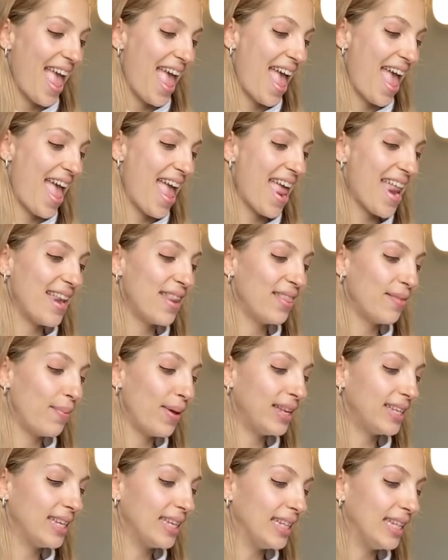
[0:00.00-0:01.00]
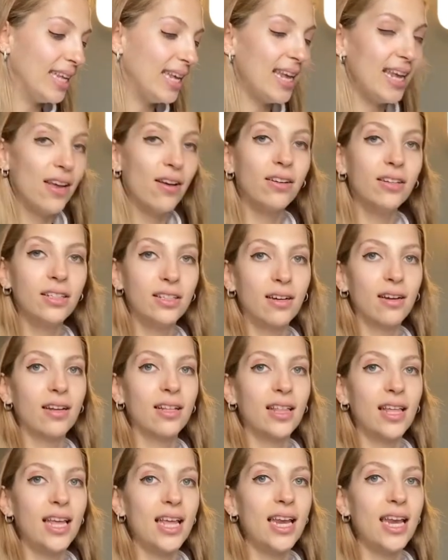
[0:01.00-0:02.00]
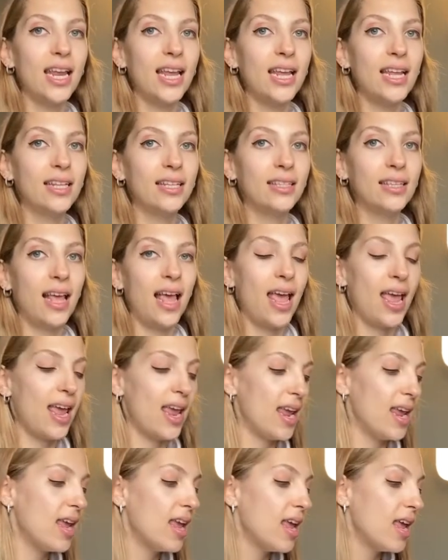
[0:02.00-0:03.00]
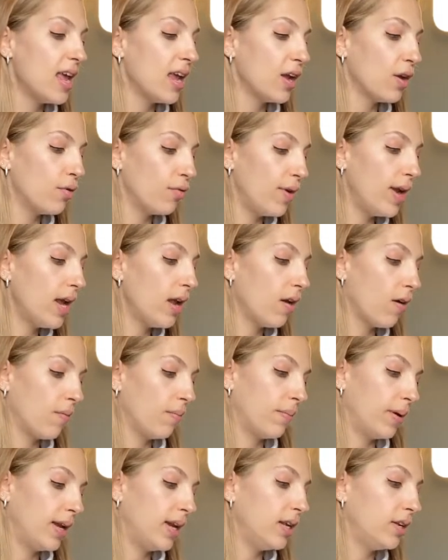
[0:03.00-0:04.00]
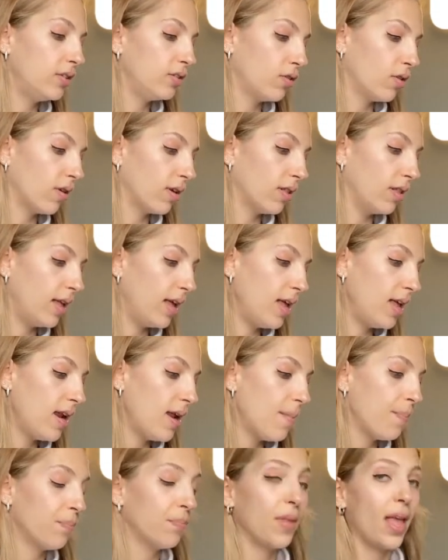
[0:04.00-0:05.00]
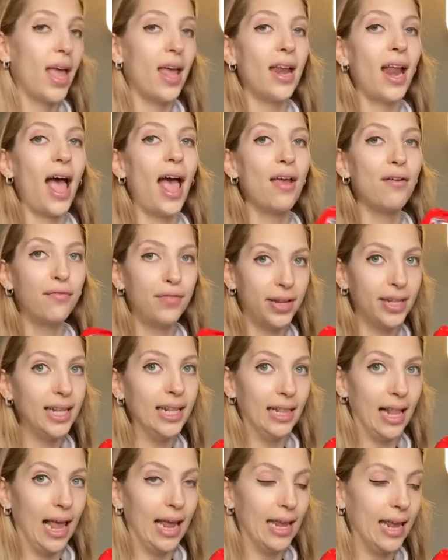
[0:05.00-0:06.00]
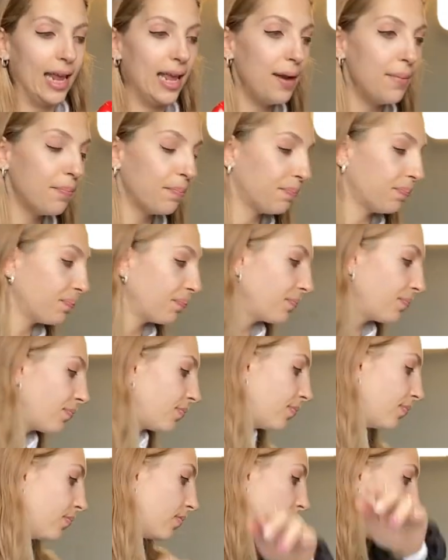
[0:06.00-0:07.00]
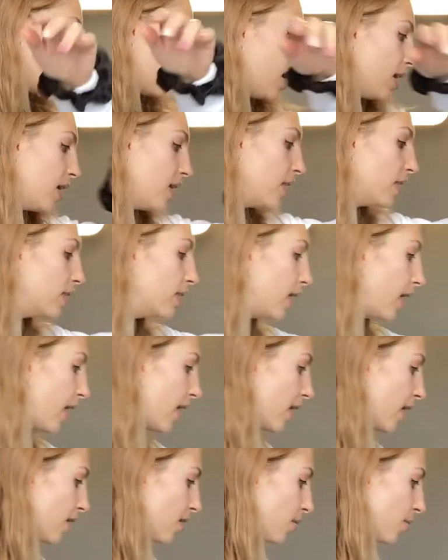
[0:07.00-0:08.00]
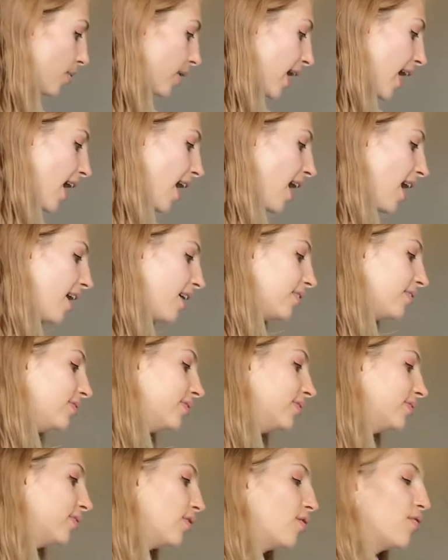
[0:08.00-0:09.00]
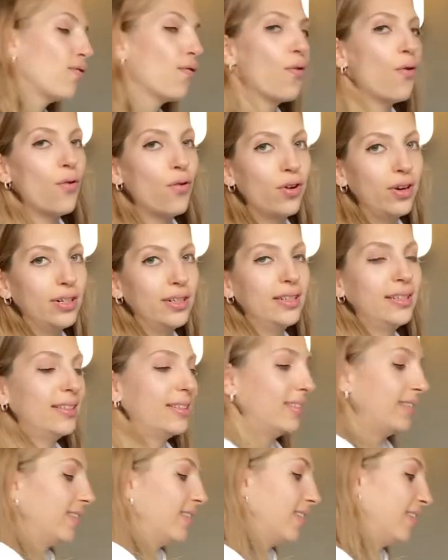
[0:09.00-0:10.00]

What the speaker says: And basically, Eon Chocolate is a Greek company chocolate and I really like it. Then we have, of course,